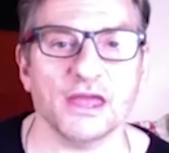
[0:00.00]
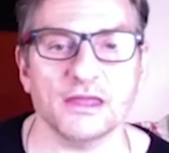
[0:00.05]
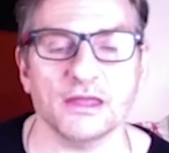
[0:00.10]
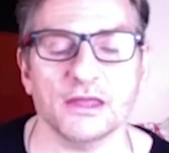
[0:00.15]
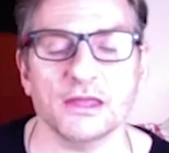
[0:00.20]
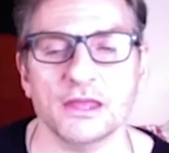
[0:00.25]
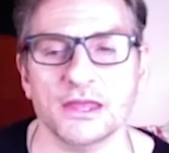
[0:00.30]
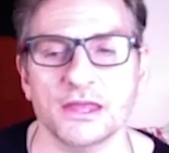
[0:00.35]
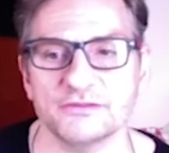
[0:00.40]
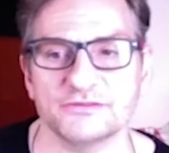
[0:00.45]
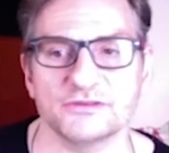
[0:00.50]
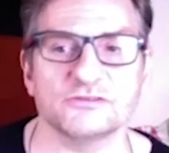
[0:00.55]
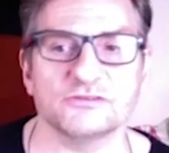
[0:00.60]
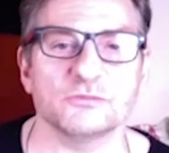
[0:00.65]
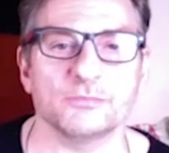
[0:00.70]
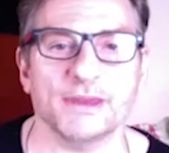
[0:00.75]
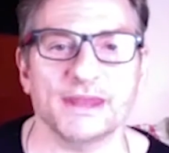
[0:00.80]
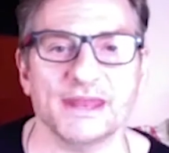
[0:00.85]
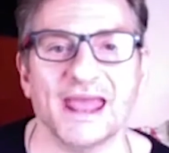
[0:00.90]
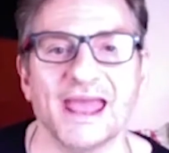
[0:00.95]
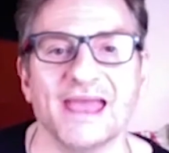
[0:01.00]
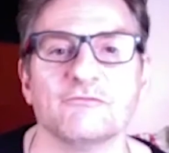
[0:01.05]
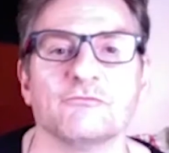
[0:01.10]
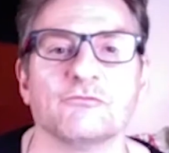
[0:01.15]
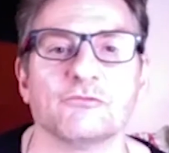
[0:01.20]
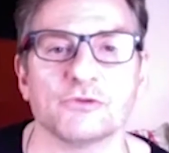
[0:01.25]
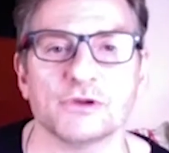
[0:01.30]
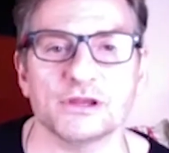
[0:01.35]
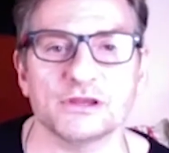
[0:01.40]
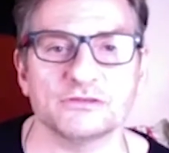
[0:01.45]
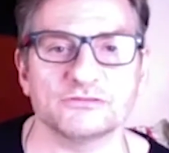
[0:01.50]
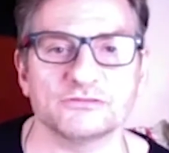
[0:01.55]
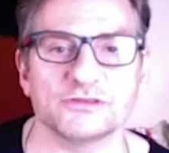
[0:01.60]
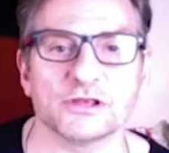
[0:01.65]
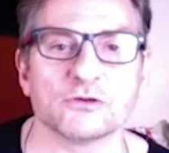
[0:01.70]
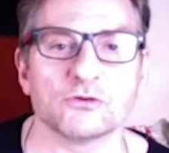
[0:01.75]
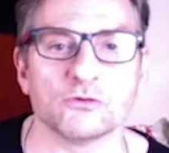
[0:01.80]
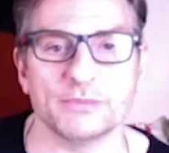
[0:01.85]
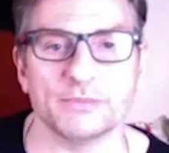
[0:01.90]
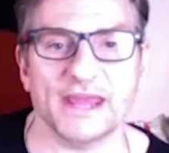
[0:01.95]
anticipate every
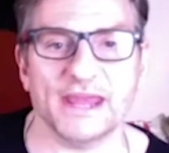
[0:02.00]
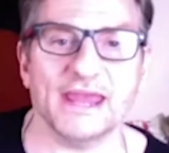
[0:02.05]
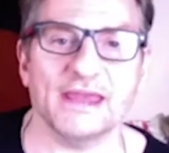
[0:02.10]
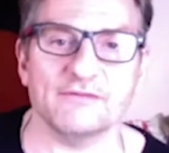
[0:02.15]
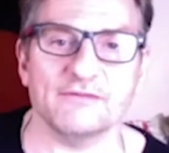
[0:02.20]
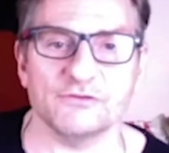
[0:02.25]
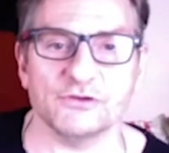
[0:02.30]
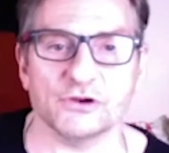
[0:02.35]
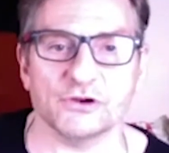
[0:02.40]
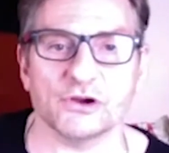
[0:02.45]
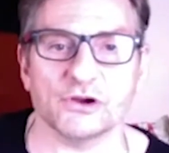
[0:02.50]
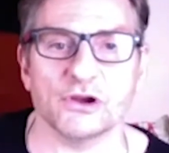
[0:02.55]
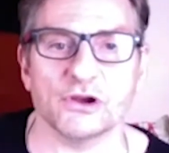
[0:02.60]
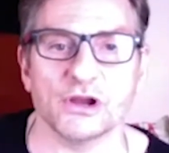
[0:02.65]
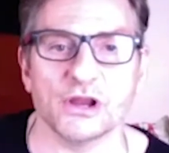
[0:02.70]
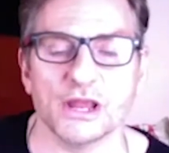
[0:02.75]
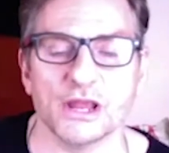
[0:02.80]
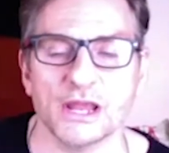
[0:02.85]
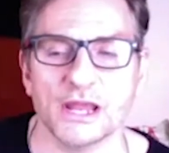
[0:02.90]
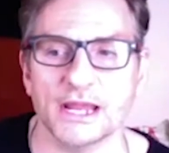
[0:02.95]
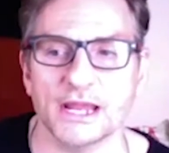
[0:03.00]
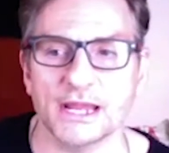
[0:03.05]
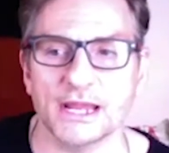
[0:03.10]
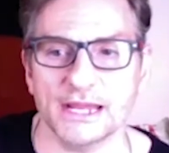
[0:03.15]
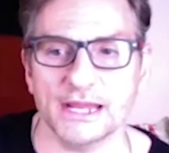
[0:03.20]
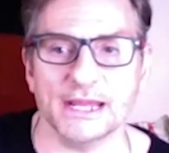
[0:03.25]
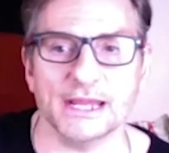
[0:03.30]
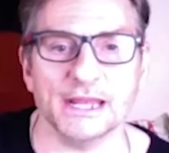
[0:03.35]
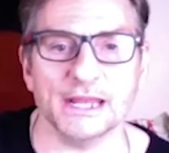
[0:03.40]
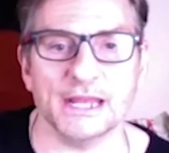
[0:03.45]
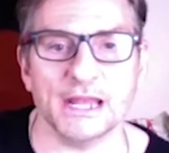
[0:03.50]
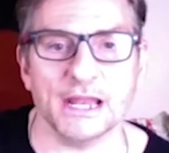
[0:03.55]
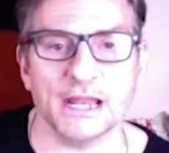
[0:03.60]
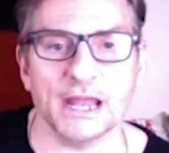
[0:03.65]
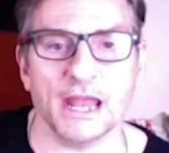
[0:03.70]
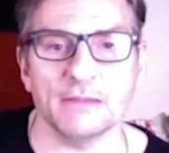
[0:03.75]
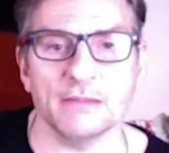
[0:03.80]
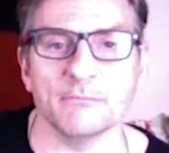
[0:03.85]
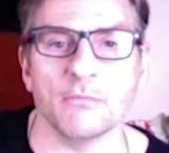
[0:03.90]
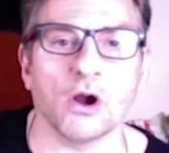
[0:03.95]
single behavior in
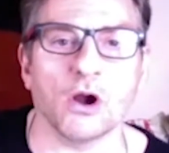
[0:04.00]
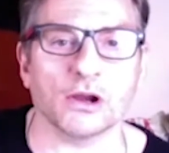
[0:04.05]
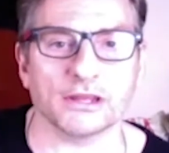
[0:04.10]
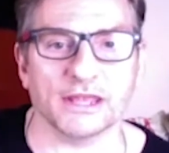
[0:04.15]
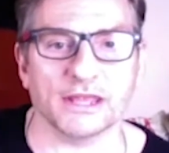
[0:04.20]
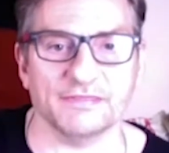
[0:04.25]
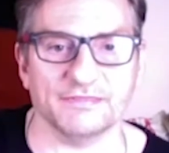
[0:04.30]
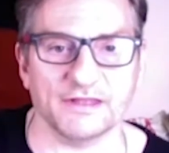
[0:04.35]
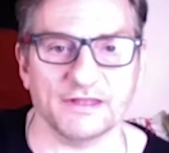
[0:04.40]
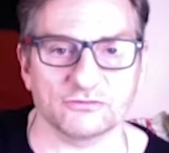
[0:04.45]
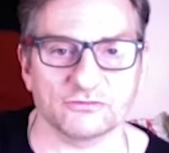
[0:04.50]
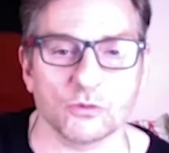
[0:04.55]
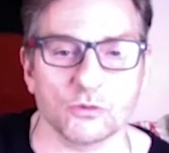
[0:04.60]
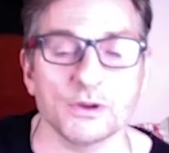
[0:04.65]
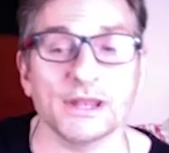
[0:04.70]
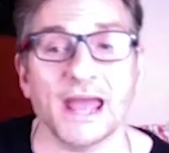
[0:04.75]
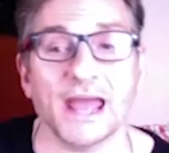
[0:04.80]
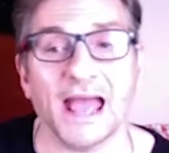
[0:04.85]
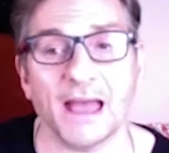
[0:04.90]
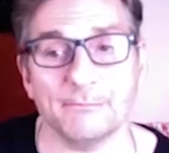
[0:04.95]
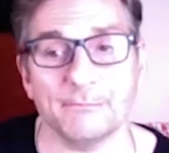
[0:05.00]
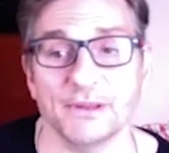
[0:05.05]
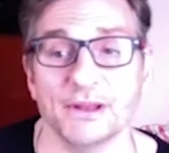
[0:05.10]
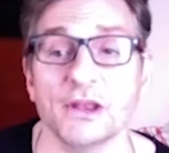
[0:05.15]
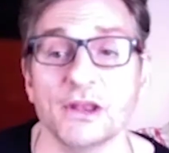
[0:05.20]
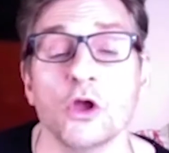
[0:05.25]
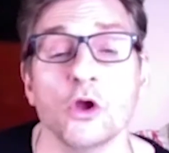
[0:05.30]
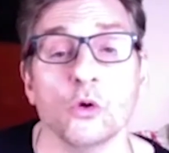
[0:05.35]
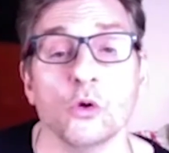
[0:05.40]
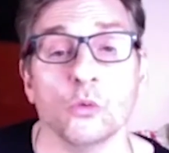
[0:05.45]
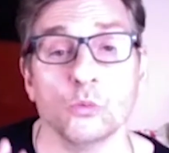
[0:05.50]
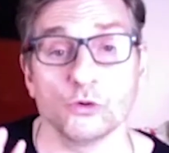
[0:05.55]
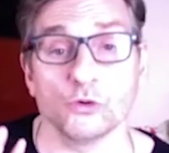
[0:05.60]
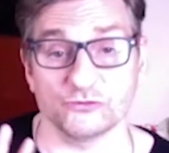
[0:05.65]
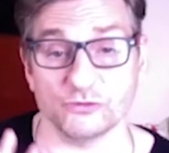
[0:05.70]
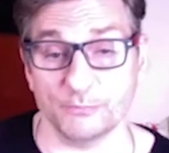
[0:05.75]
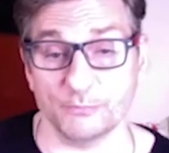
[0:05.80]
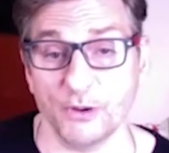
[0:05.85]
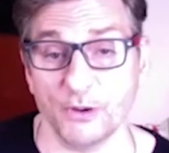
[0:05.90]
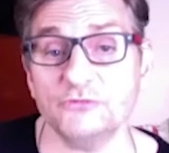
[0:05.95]
a market that's going to happen. We're
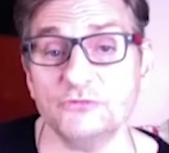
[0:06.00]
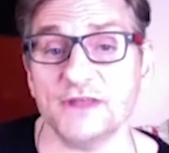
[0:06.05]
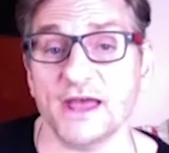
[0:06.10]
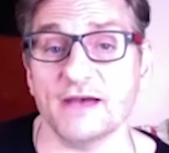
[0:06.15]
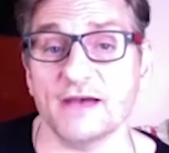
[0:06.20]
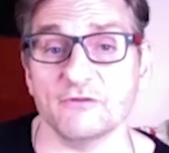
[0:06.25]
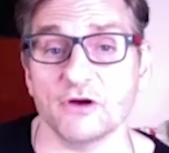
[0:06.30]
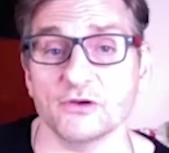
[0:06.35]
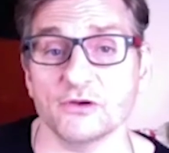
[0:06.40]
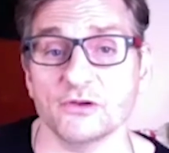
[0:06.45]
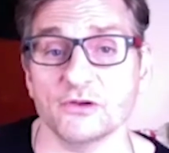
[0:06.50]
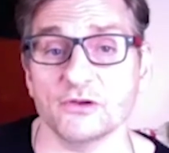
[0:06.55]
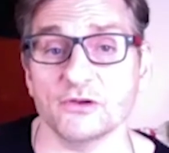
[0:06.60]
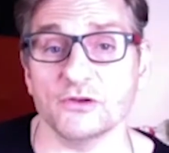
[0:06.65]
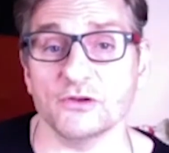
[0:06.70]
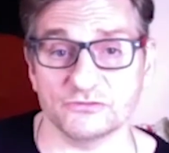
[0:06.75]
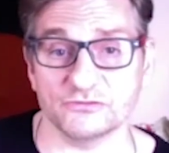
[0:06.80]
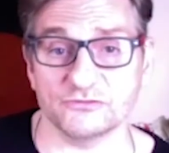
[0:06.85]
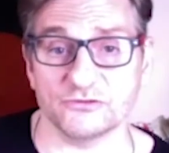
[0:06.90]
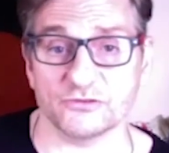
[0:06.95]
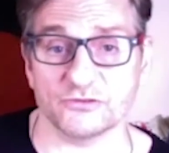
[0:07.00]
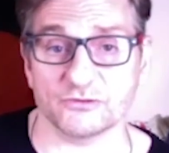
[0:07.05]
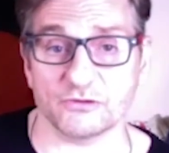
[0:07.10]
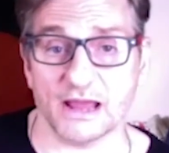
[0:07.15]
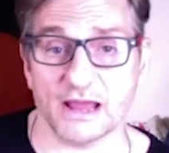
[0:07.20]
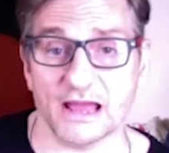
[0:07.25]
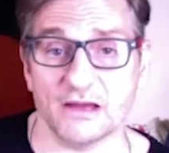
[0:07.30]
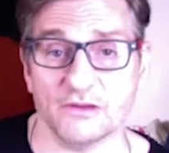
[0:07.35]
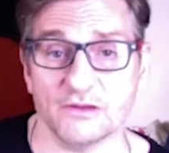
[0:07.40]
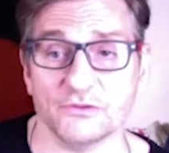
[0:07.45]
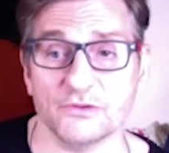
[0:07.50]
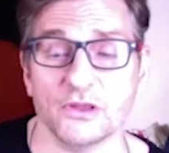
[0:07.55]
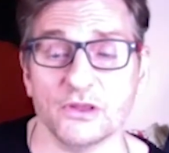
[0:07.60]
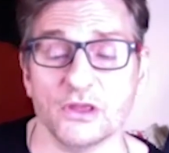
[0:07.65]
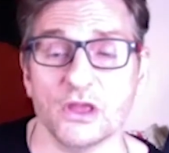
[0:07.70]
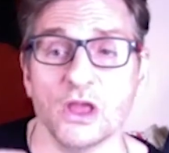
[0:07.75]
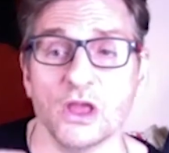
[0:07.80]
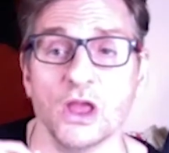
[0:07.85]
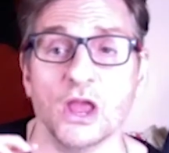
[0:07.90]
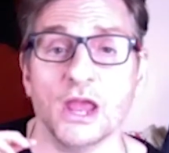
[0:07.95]
supposed to have our noses to the ground.
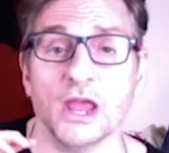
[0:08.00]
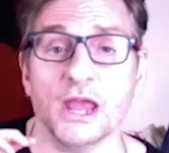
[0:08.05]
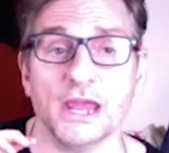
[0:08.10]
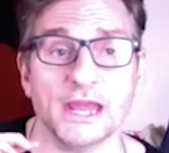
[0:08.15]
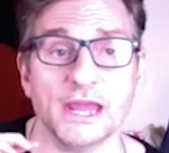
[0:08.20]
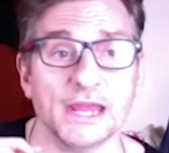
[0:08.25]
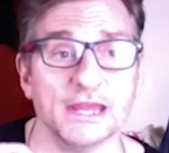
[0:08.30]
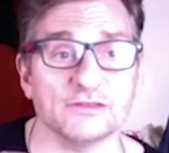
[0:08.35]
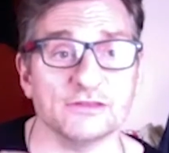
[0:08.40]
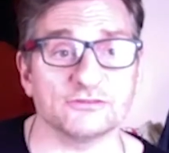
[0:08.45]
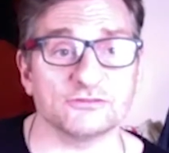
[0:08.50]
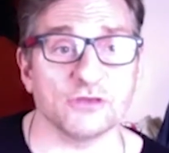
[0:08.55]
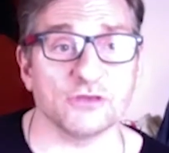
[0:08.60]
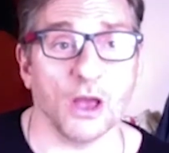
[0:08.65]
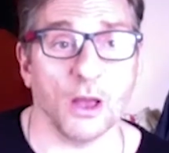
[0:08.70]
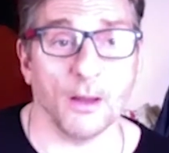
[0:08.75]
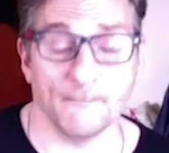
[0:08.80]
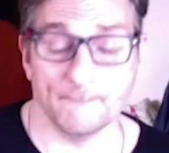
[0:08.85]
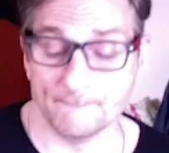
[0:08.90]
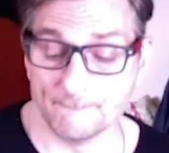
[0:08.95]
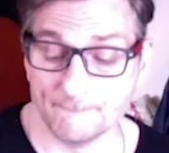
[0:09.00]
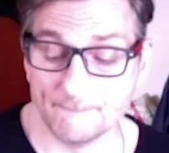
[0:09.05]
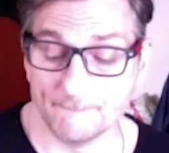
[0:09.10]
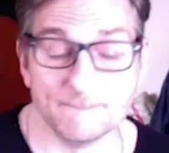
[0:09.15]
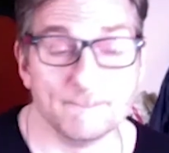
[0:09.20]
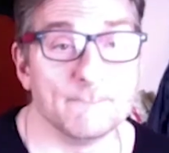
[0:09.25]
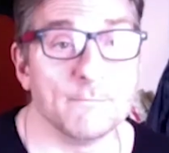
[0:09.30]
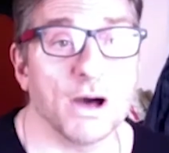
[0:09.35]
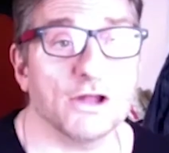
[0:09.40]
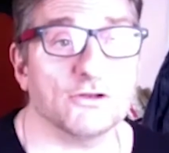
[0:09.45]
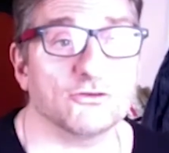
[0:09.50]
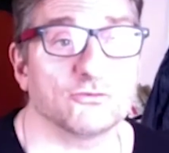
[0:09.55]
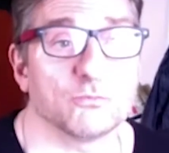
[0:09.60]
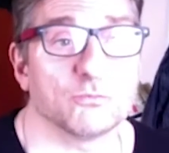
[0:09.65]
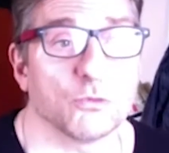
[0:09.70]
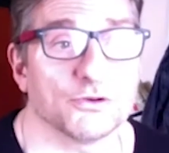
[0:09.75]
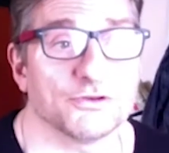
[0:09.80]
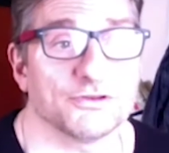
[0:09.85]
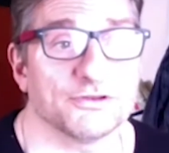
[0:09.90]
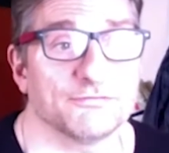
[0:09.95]
It's much
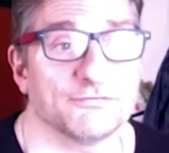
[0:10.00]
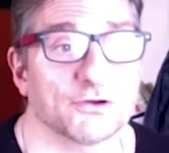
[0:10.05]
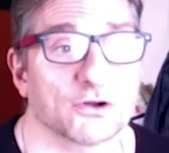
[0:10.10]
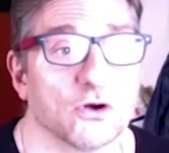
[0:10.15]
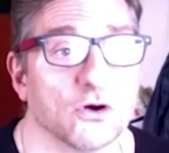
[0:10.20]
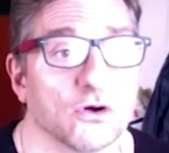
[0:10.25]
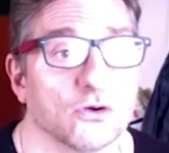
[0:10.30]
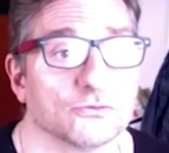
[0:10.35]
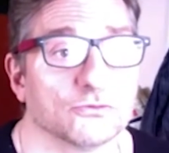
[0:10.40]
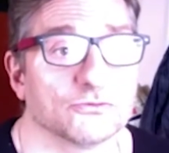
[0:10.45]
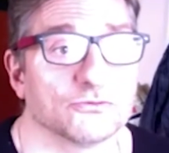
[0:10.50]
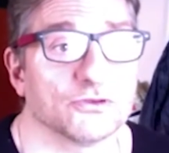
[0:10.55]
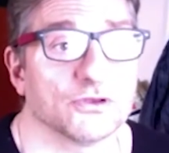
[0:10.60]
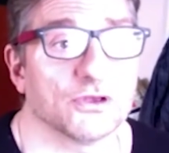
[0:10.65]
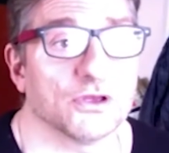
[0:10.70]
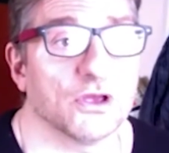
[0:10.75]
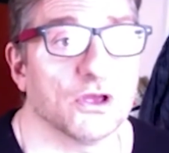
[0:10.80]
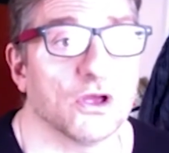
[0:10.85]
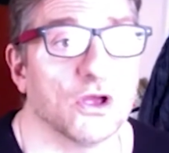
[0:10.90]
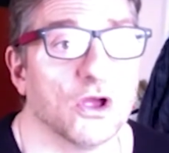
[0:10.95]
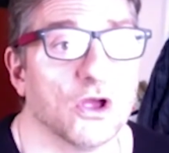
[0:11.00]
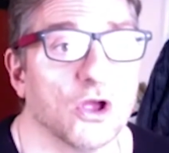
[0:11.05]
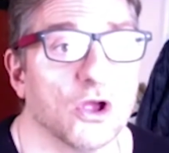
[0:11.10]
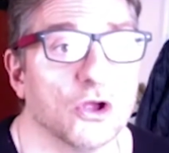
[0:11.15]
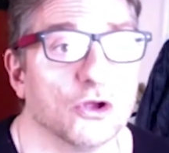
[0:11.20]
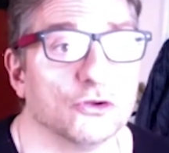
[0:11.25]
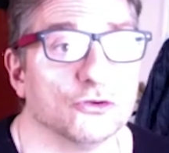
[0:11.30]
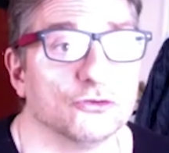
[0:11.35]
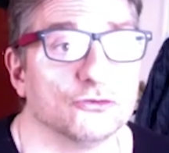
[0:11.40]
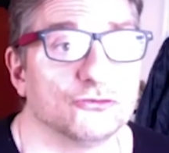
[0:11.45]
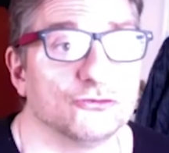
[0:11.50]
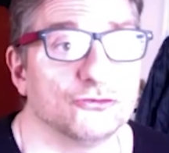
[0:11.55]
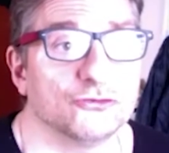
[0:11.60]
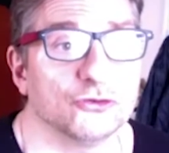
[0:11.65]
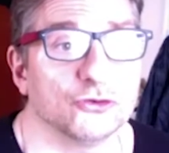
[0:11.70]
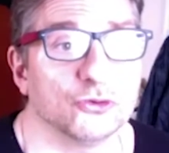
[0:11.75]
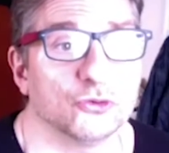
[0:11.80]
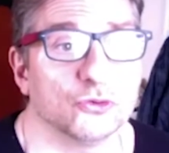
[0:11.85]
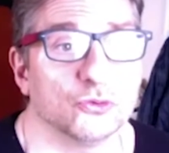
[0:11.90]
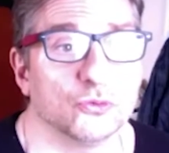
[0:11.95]
more difficult
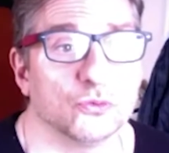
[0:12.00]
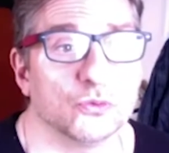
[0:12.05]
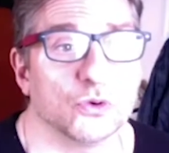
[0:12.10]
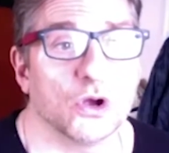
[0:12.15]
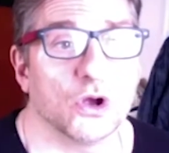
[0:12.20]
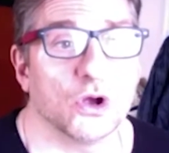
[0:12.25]
to